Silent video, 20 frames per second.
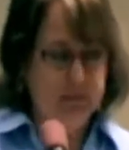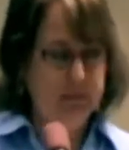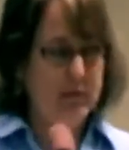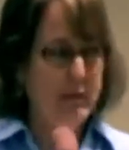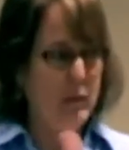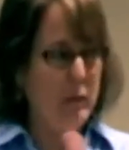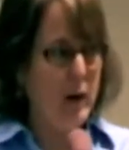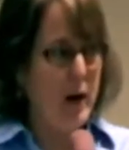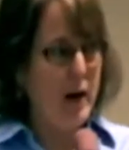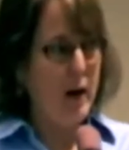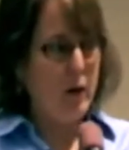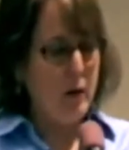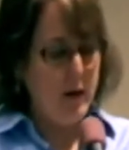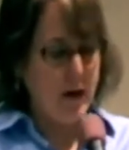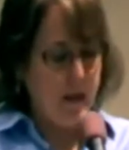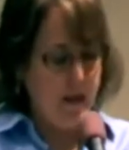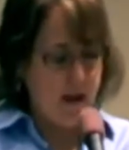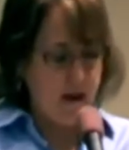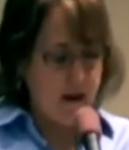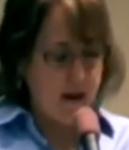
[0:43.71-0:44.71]
wow,
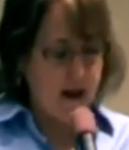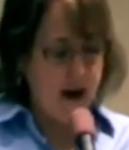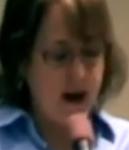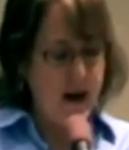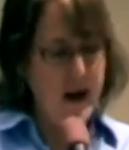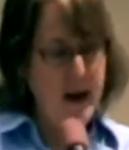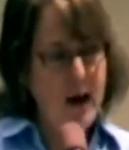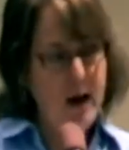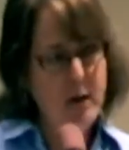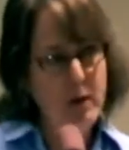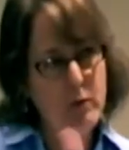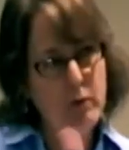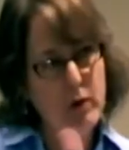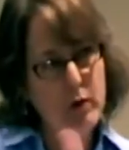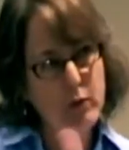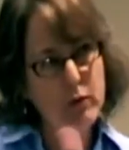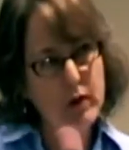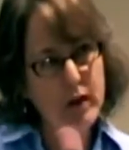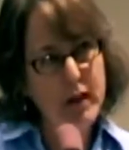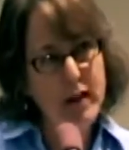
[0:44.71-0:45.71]

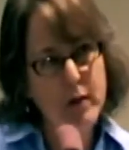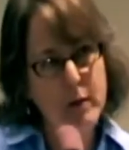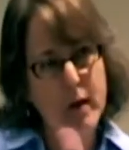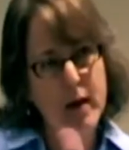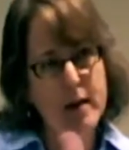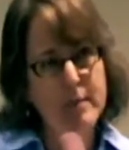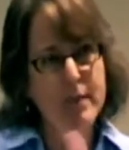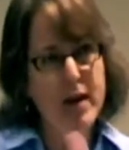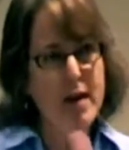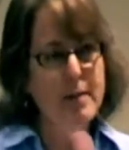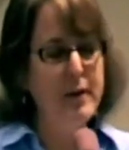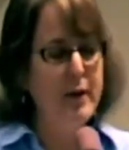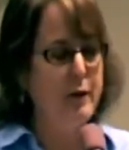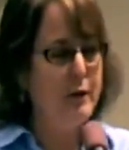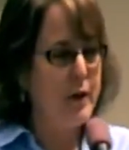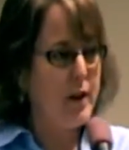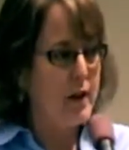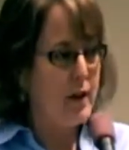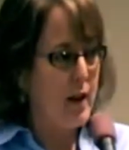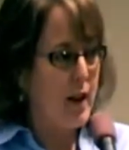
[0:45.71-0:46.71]
well, really what it made me
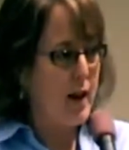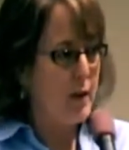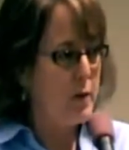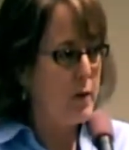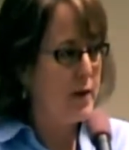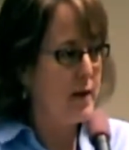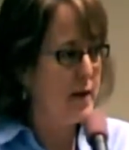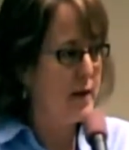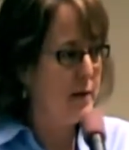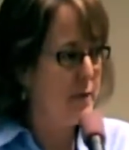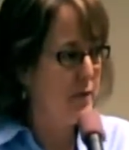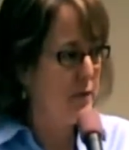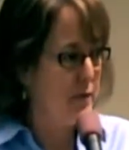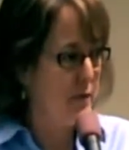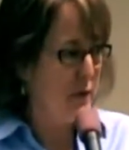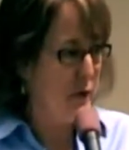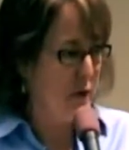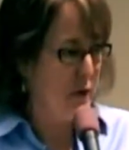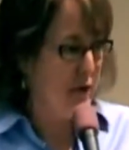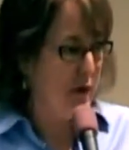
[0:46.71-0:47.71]
feel like was this
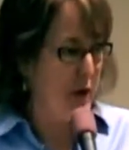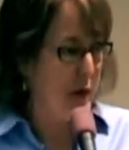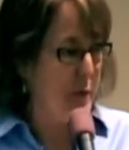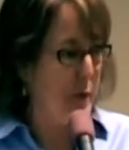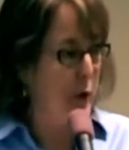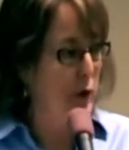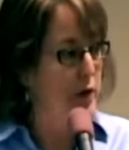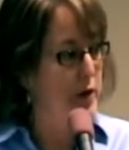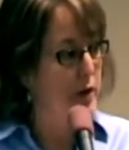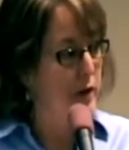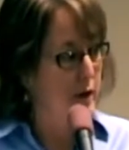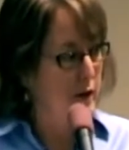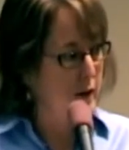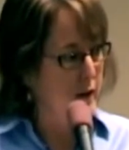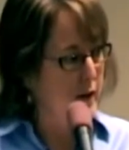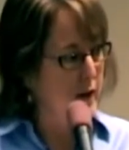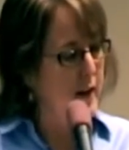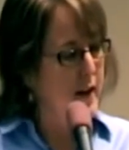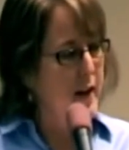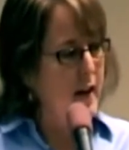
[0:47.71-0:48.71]
was really
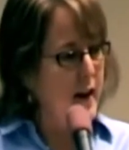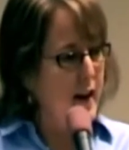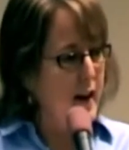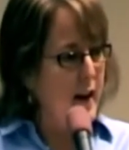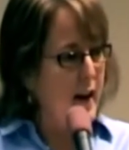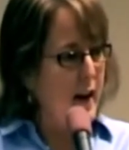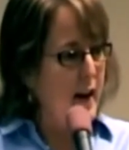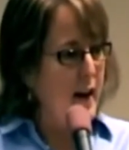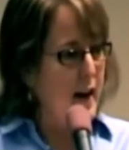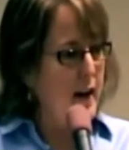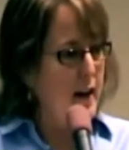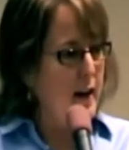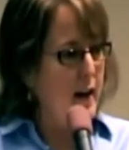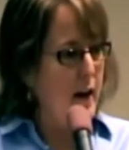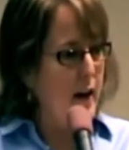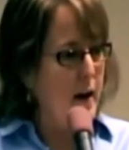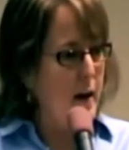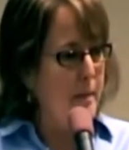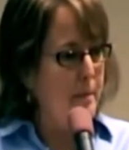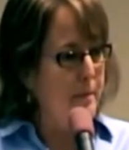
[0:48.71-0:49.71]
personal.
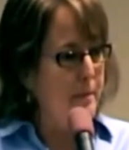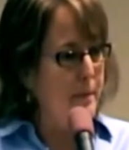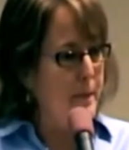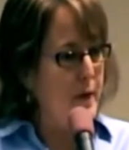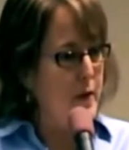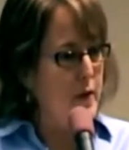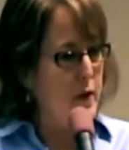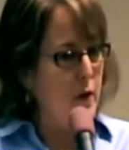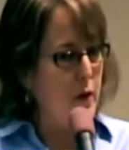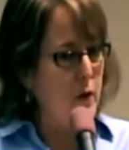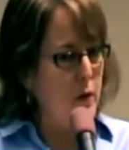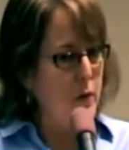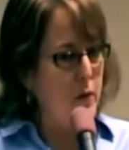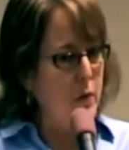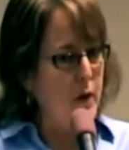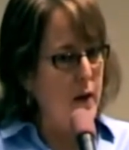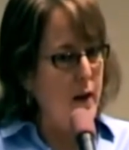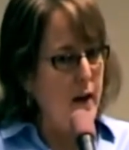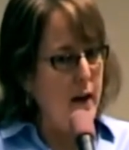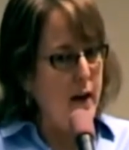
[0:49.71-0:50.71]
And
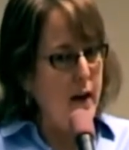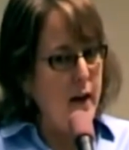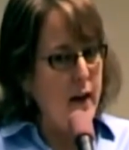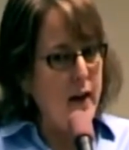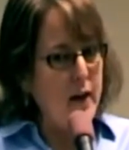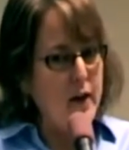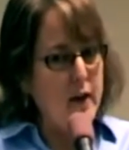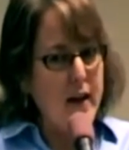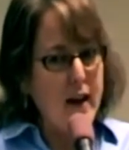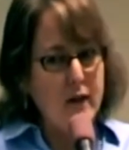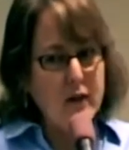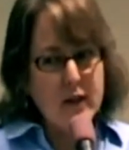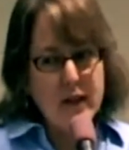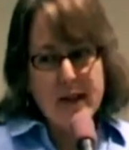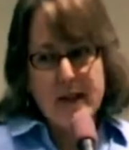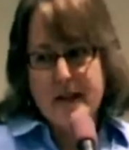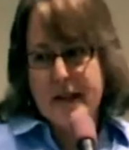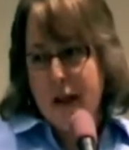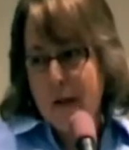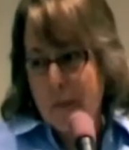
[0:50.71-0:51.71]
so you can't
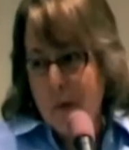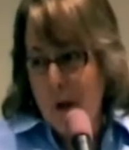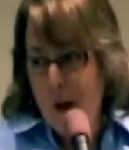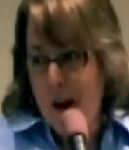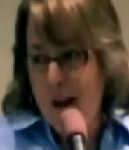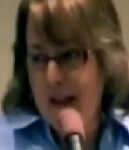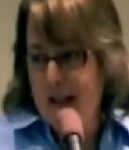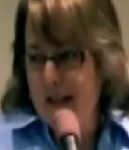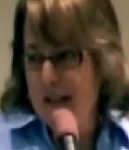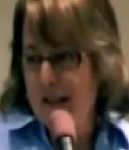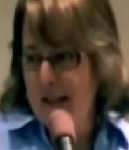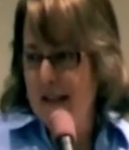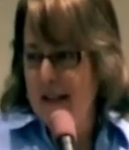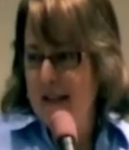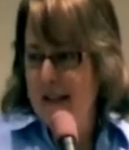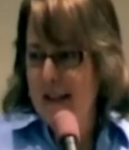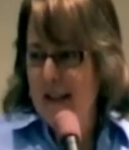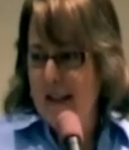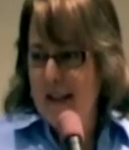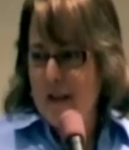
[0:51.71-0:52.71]
really summarize it
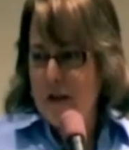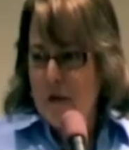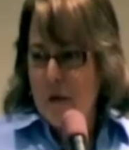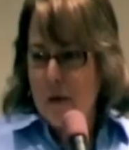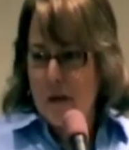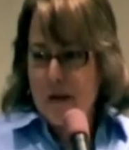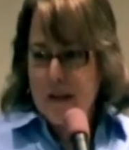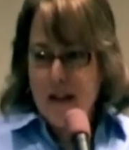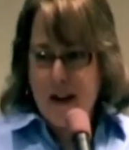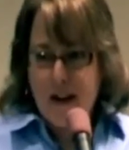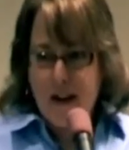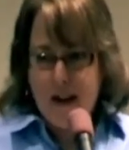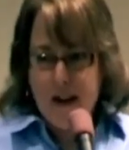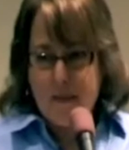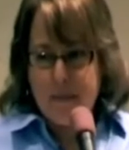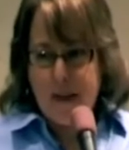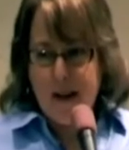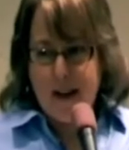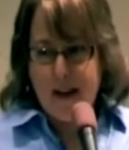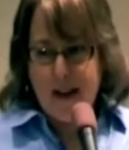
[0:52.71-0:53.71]
in a short
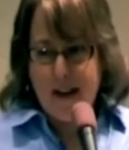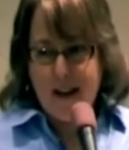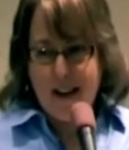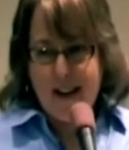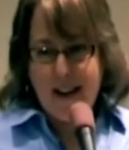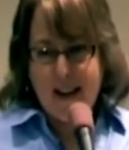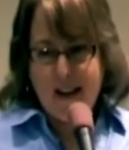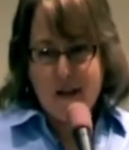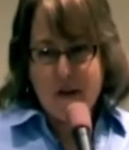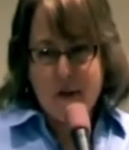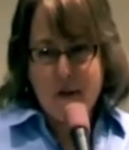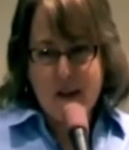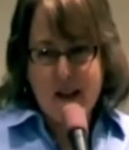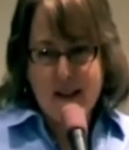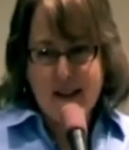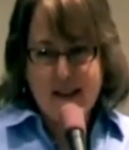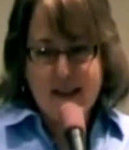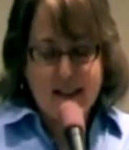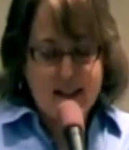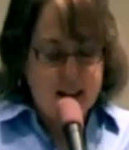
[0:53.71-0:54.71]
time, and I can't do
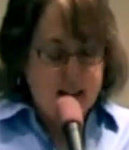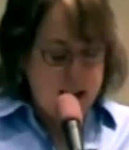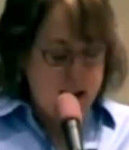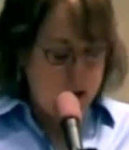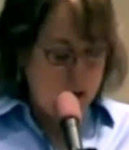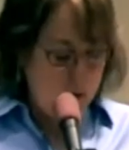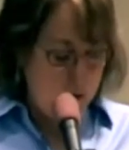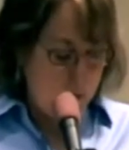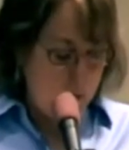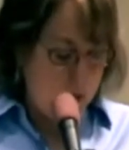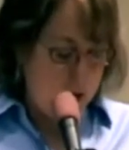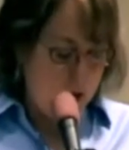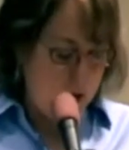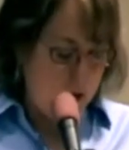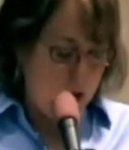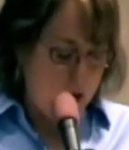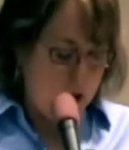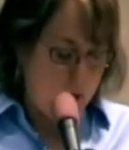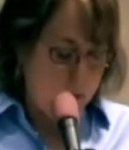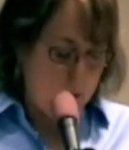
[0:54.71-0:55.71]
that today either, but
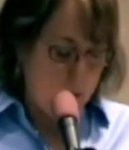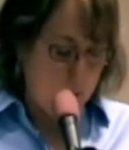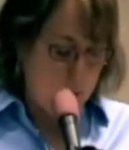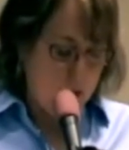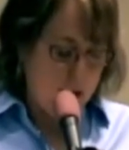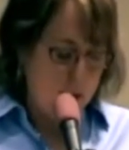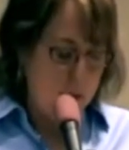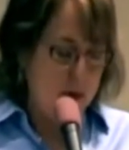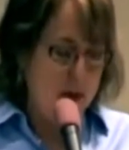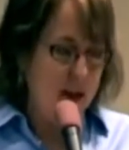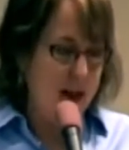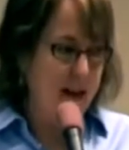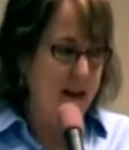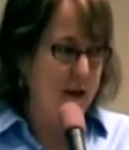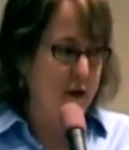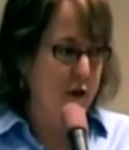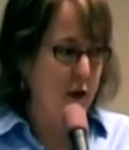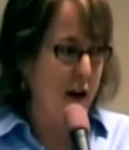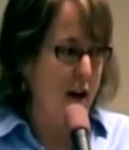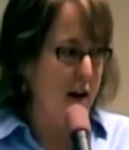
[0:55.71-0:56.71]
what I would like
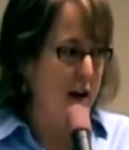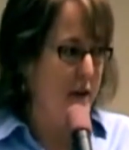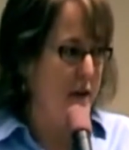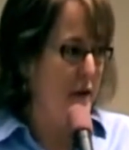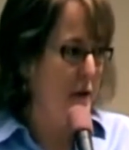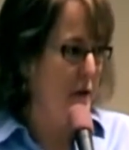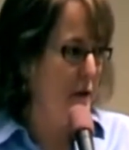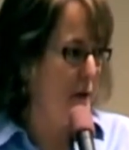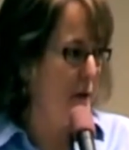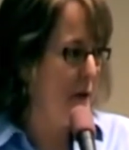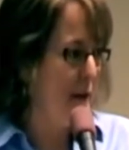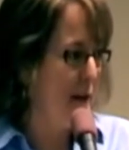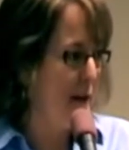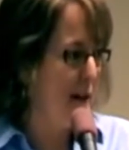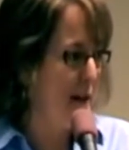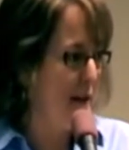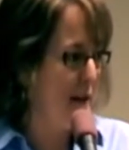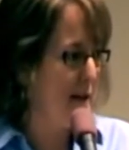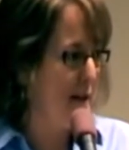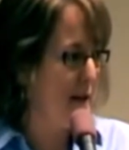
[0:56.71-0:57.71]
to try to do
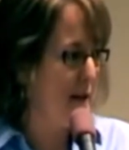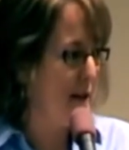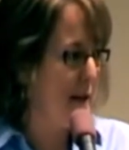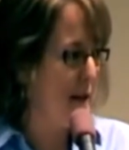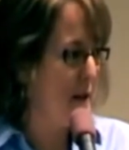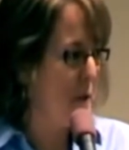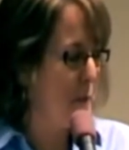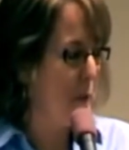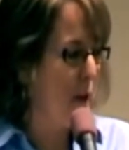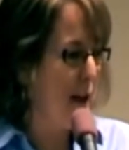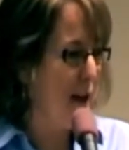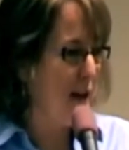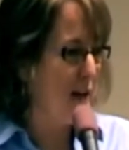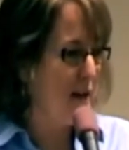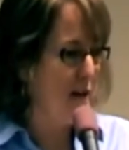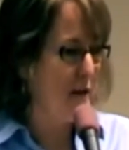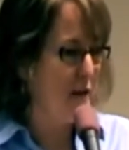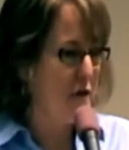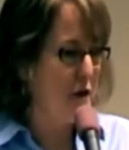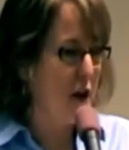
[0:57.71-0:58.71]
is
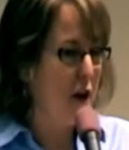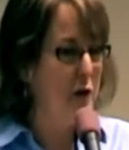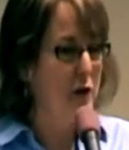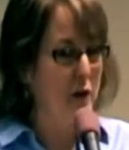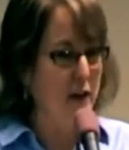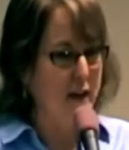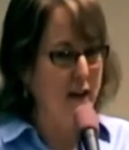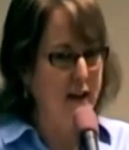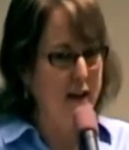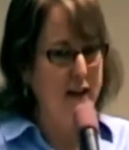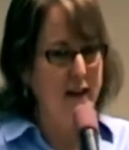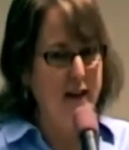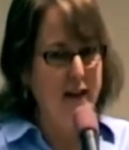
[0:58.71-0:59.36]
explain generally